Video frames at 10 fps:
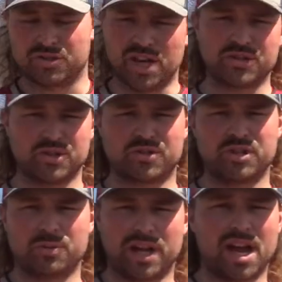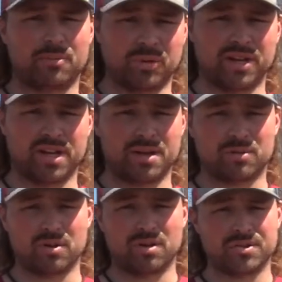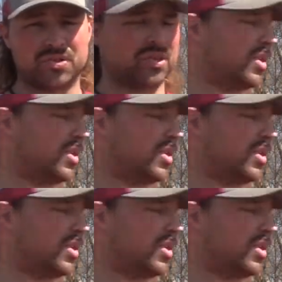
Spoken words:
So as you can see, we got it pretty damn close.